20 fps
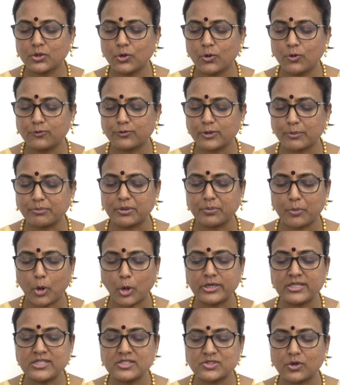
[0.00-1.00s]
ago from the
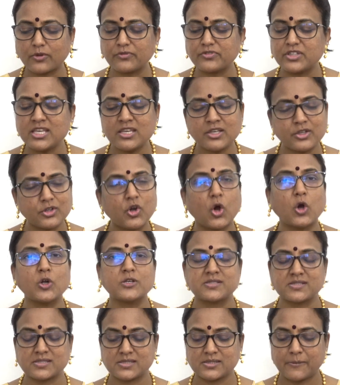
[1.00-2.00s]
bodies of the
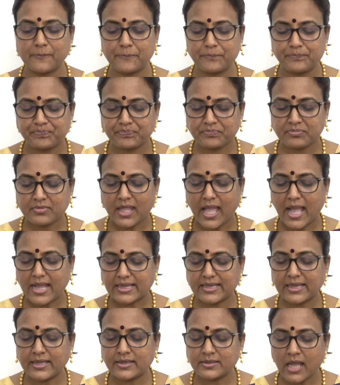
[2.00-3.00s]
gods.
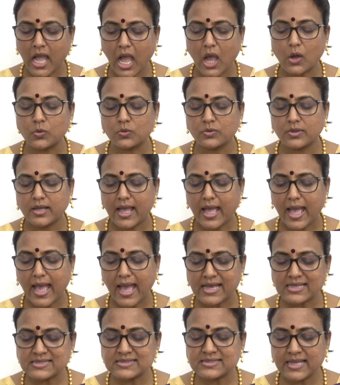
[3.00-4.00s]
Again how,
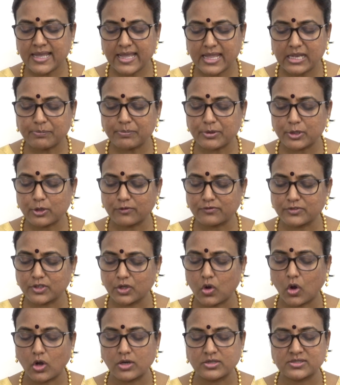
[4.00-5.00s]
as a helper of
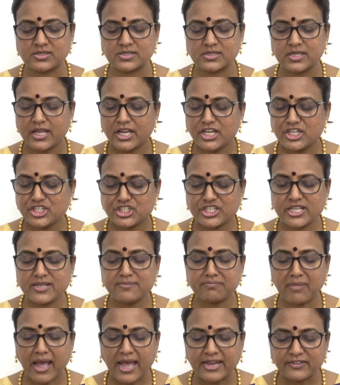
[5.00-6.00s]
the gods, she
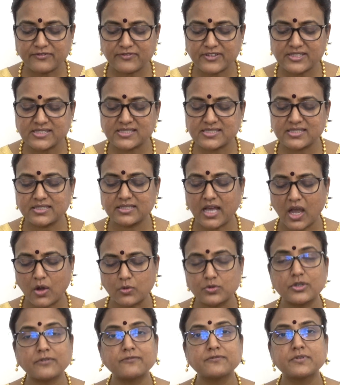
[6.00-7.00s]
manifested
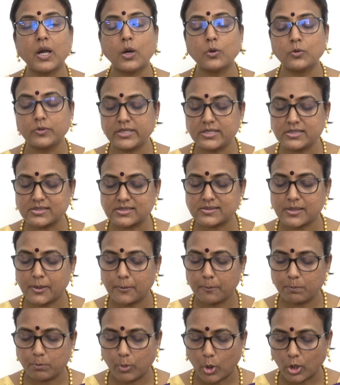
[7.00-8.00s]
out of Gauri's
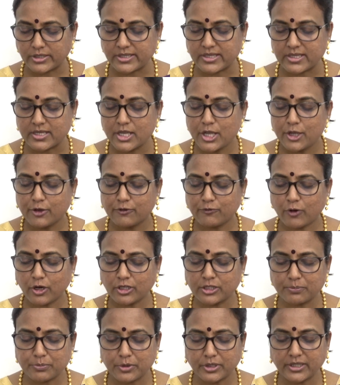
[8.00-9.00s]
body for
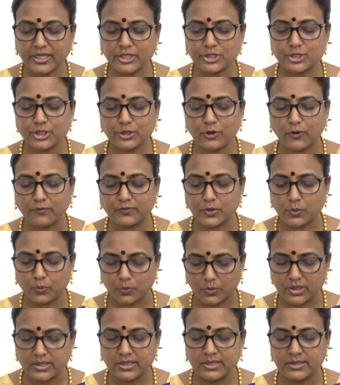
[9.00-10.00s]
the protection of the
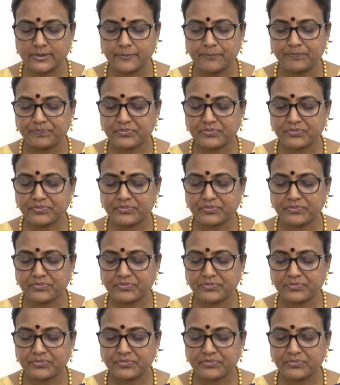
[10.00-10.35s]
world